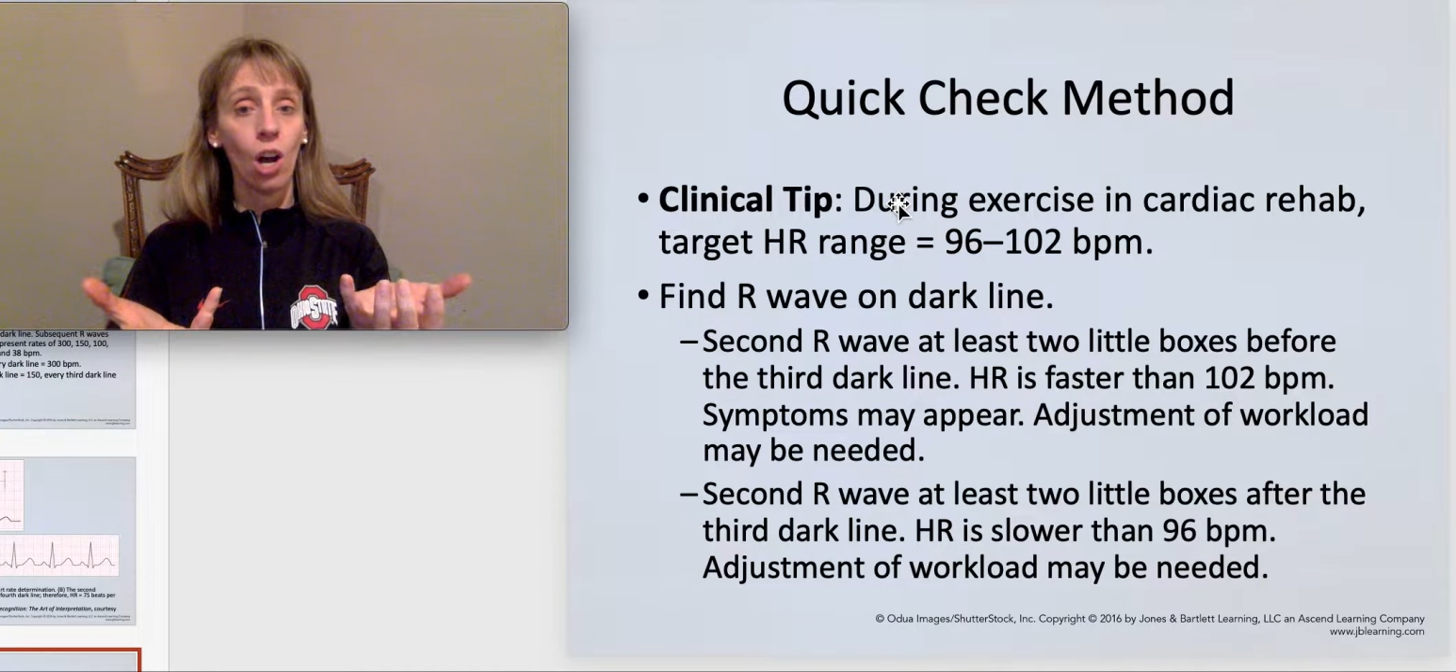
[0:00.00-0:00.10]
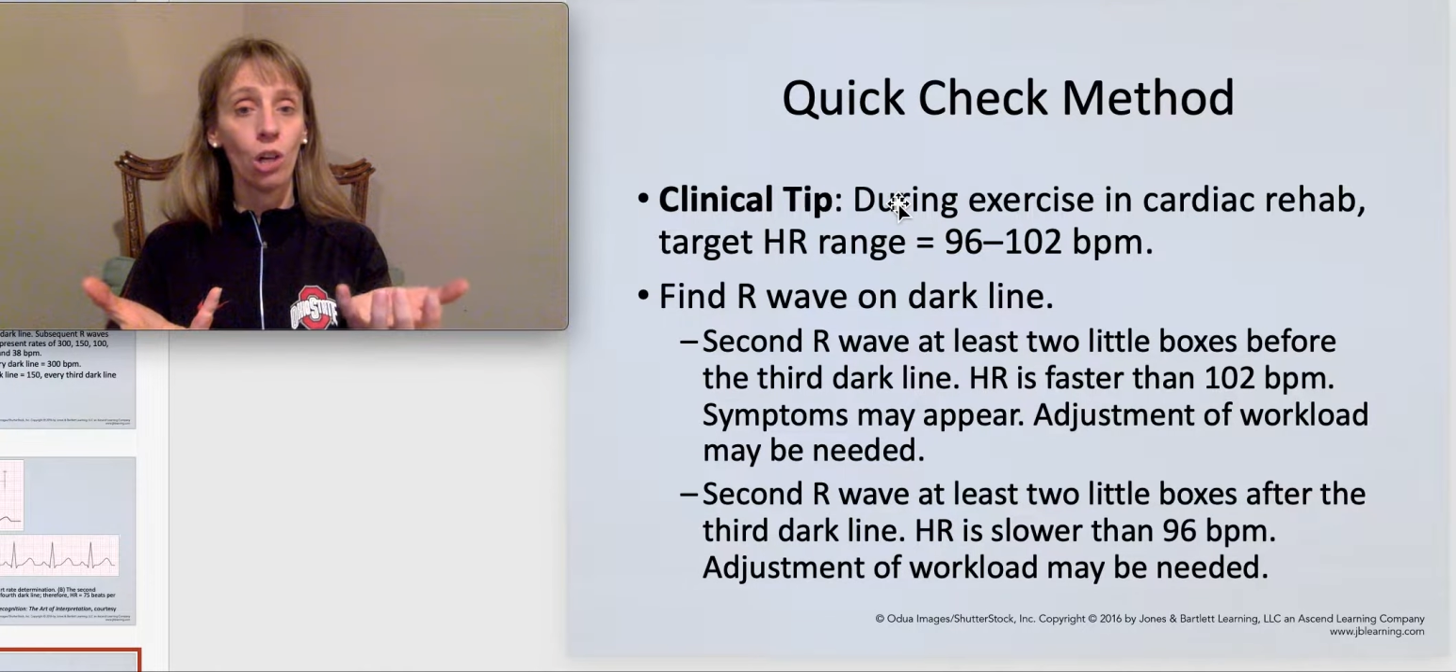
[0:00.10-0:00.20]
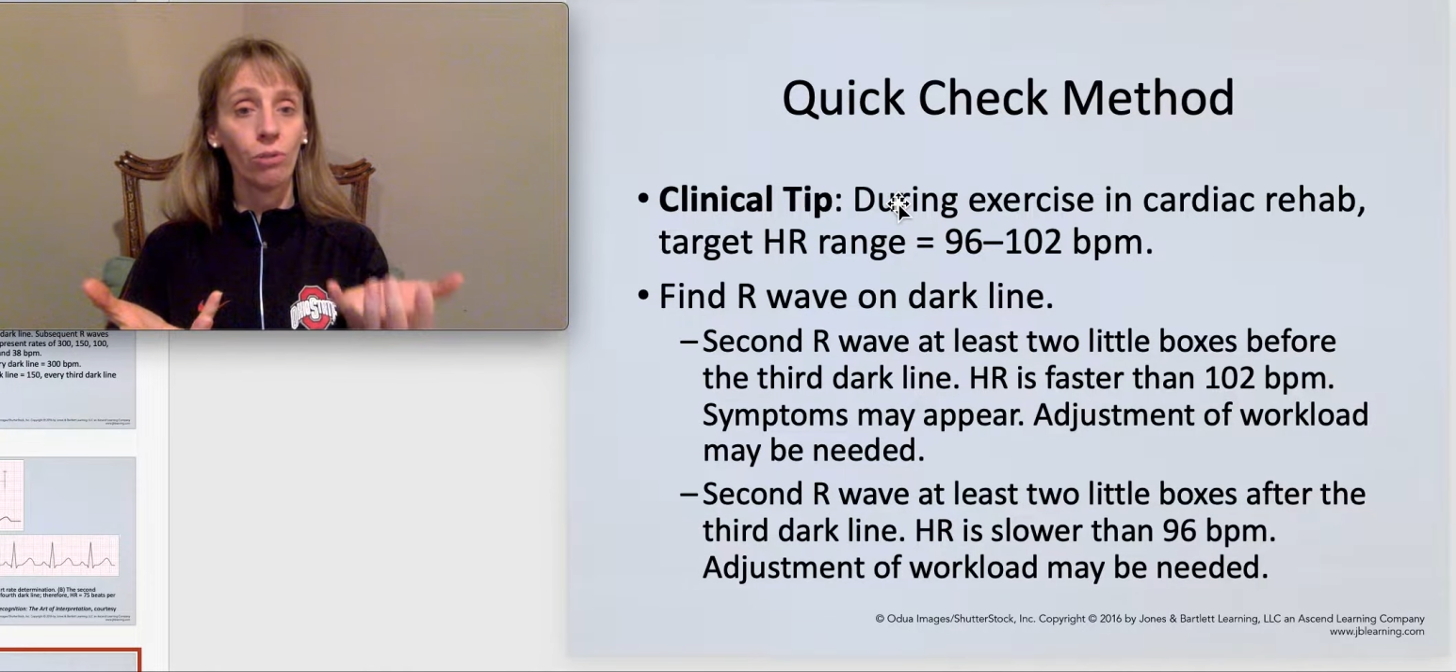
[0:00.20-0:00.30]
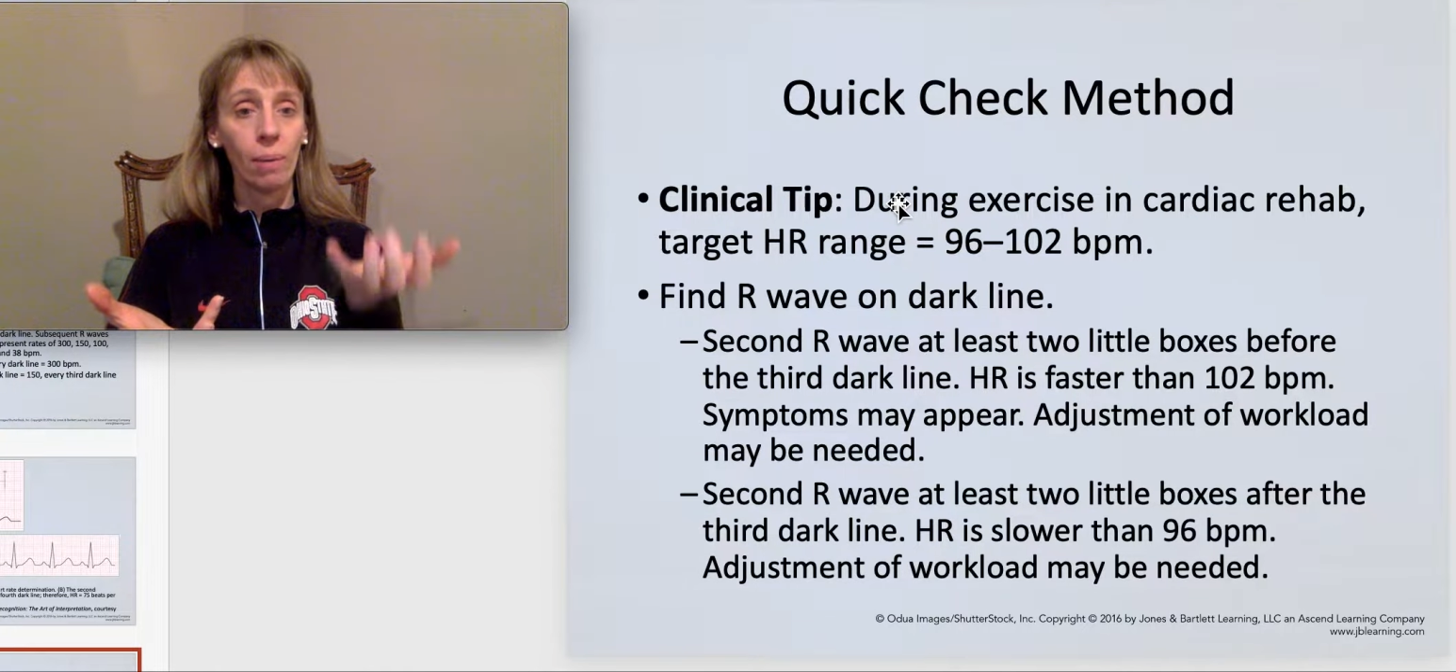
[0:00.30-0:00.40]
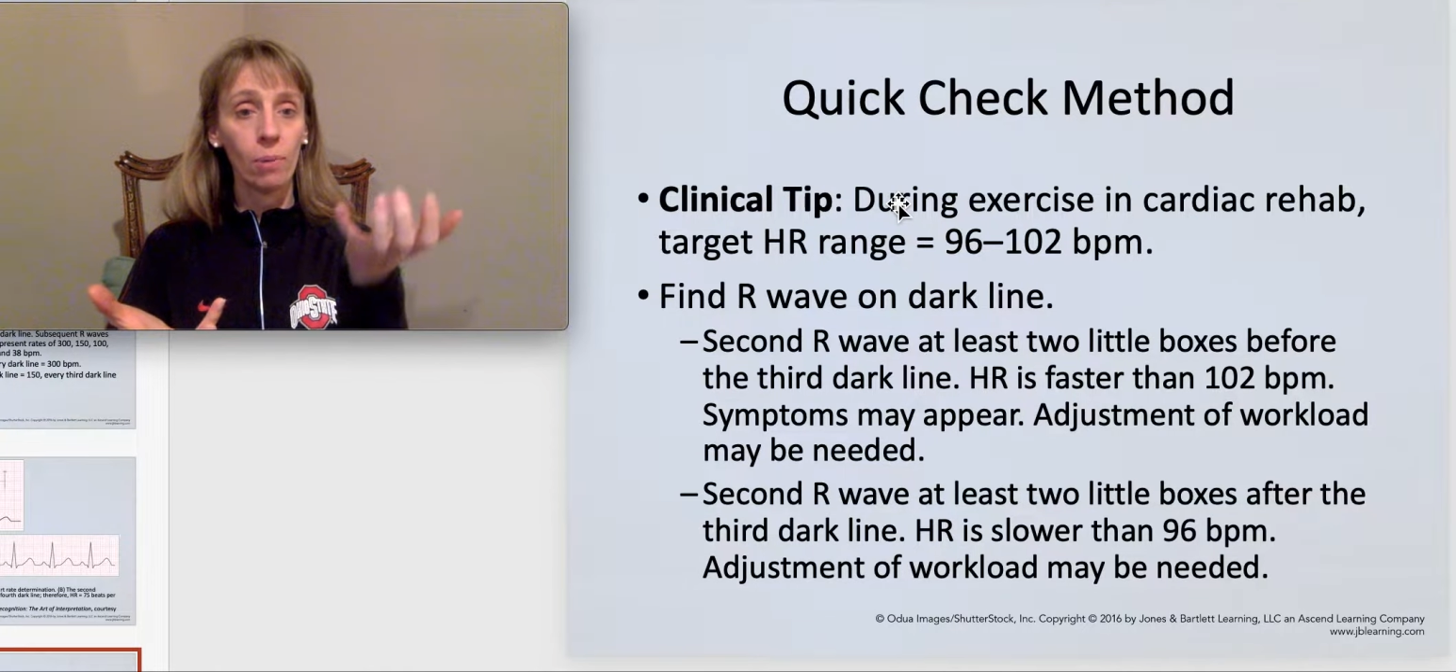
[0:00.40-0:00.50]

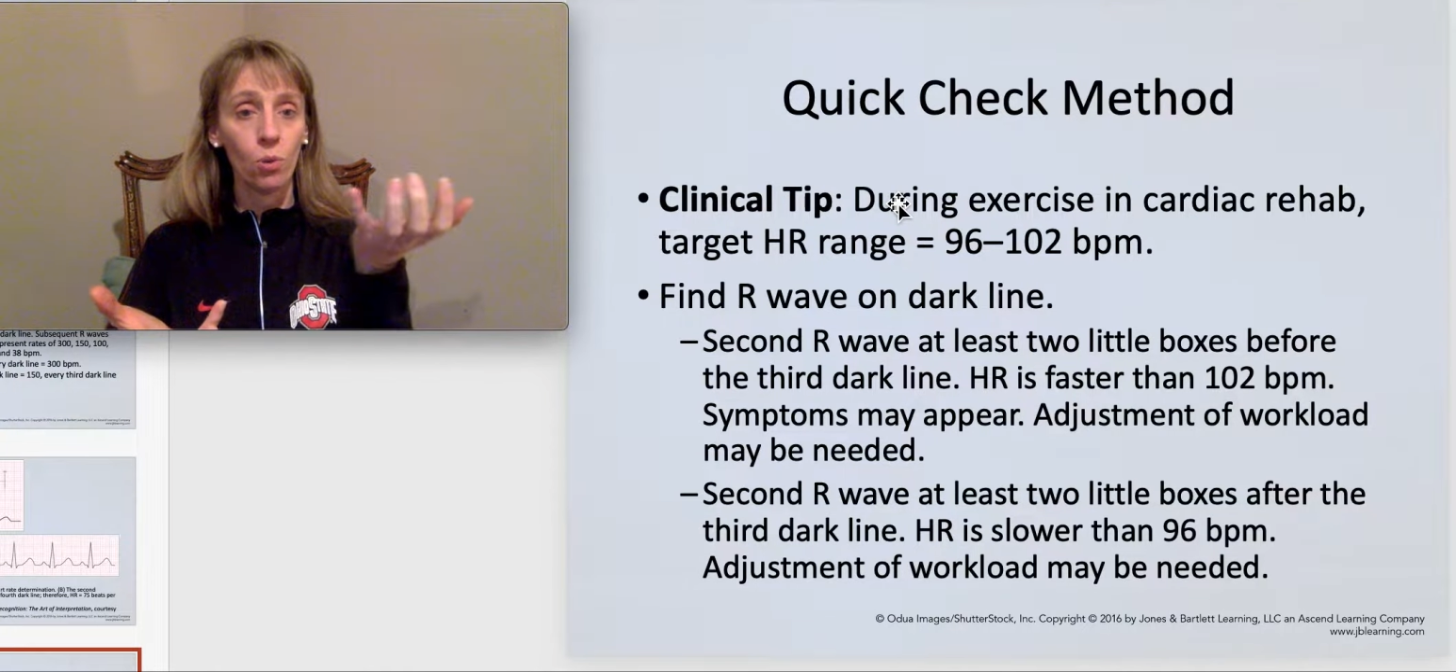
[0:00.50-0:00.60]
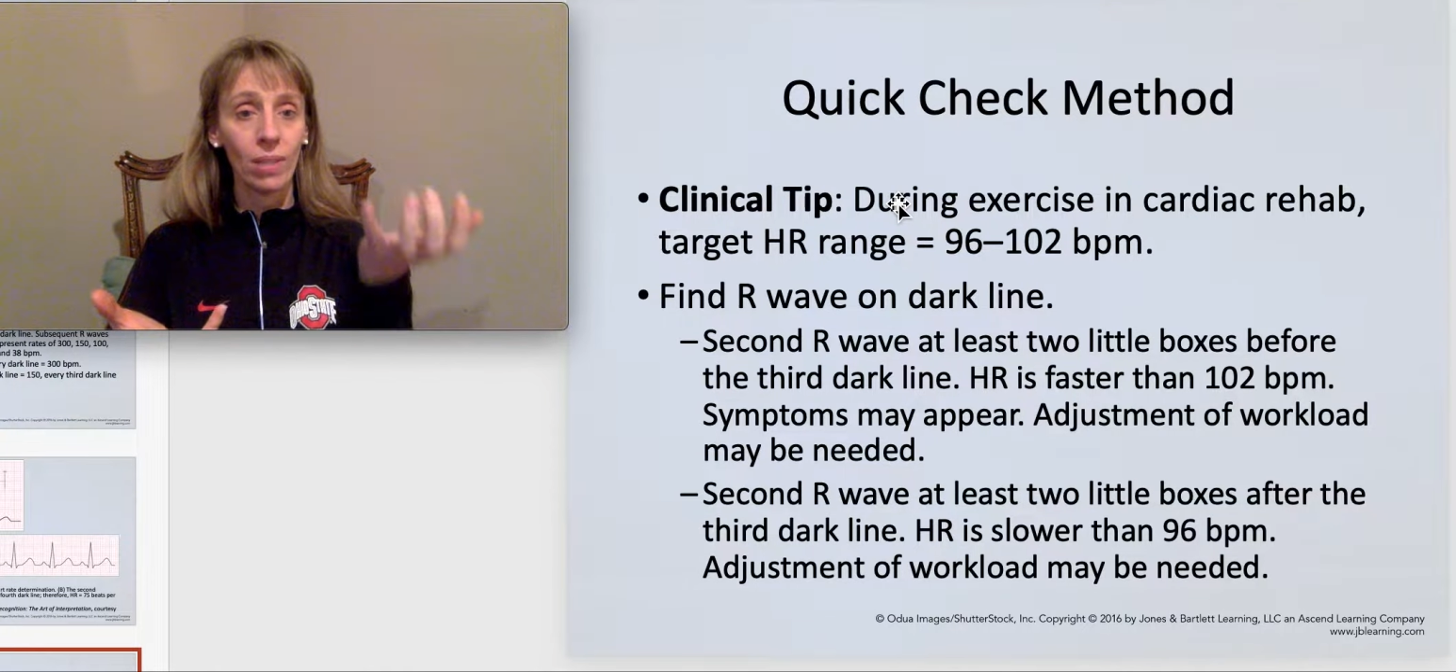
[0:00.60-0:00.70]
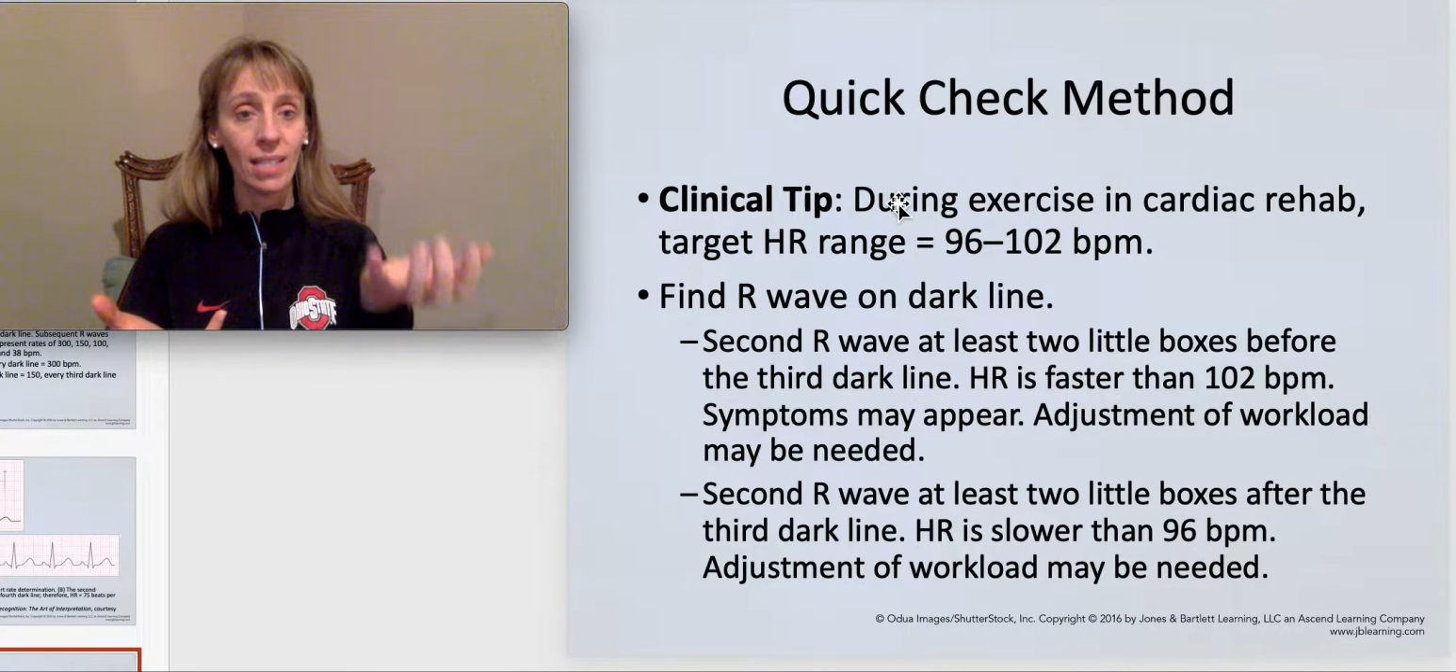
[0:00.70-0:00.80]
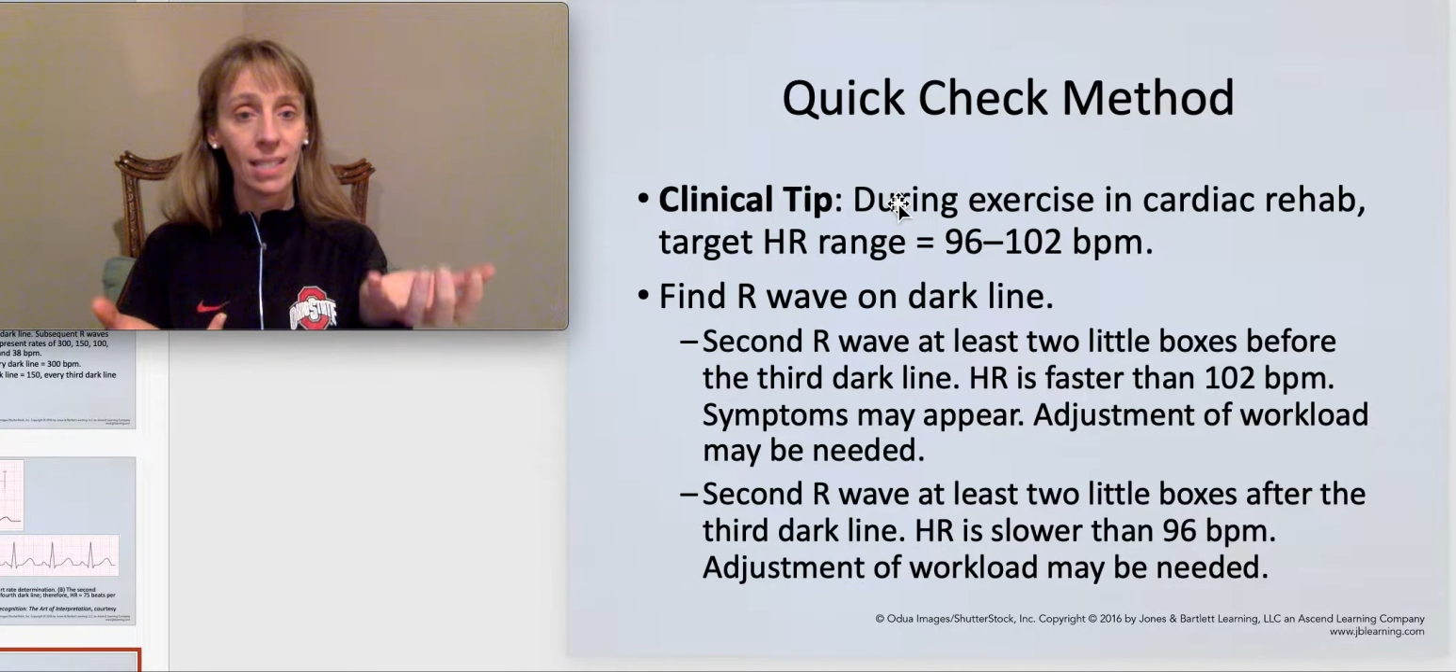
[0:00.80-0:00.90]
heart rate between